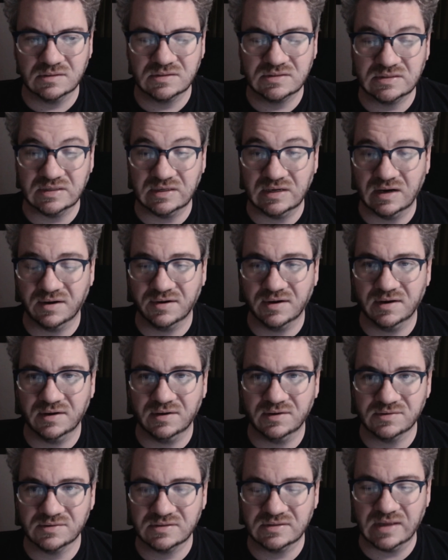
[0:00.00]

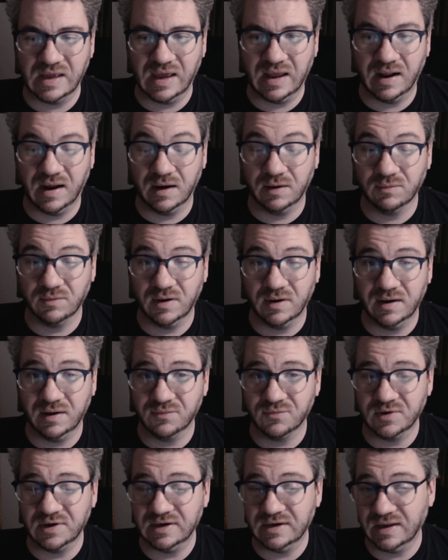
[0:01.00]
Scenarios that I run
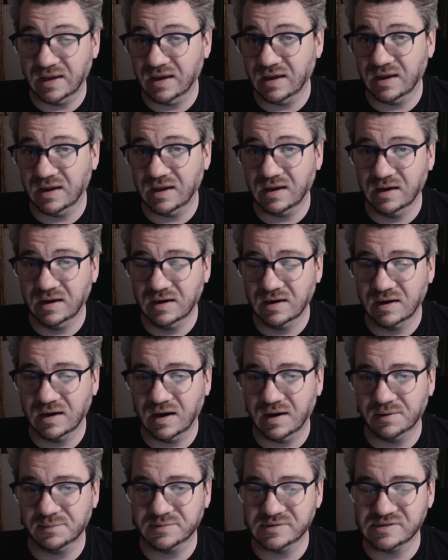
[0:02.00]
every day,
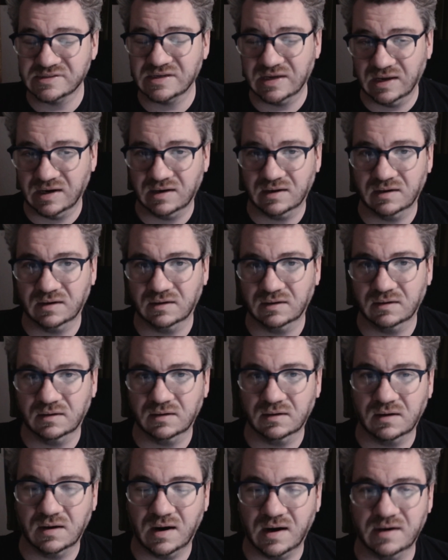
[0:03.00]
I was
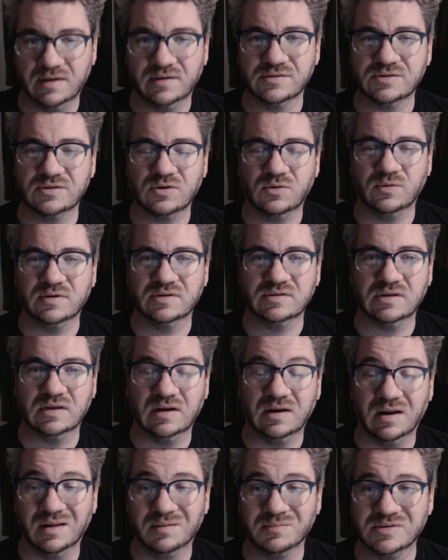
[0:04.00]
getting higher scores in,
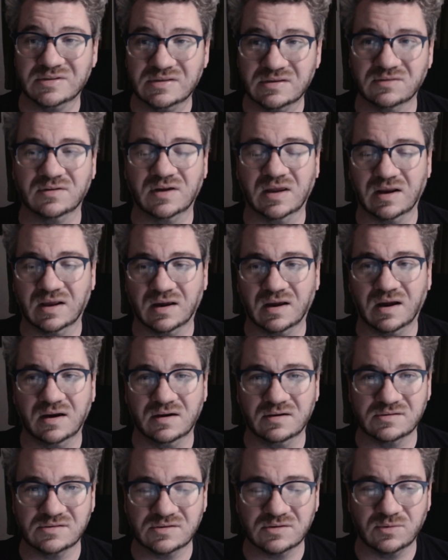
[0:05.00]
and I'm still getting
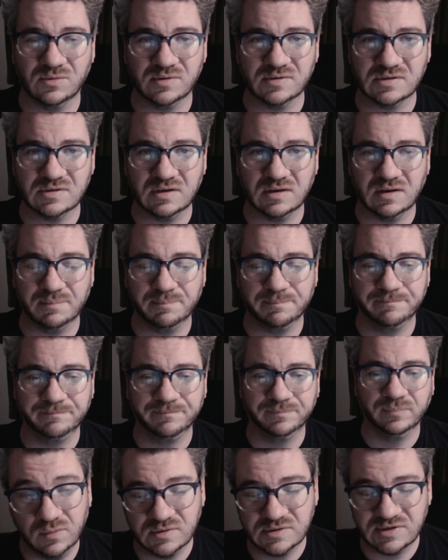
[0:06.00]
higher scores in them.
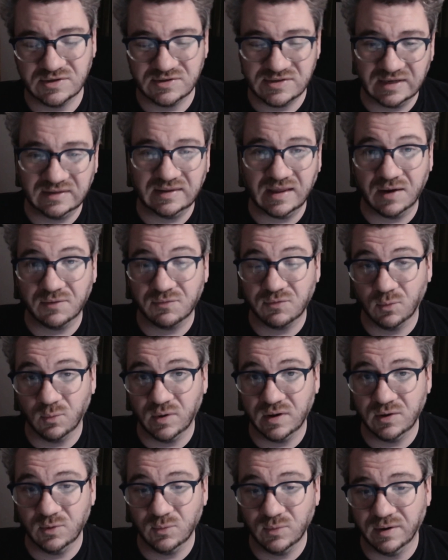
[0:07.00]
So take that for
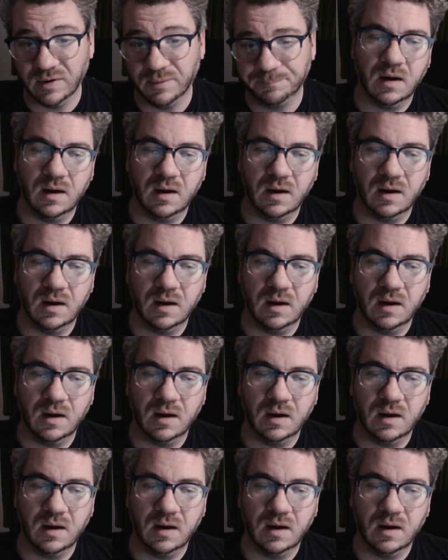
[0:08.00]
what you will.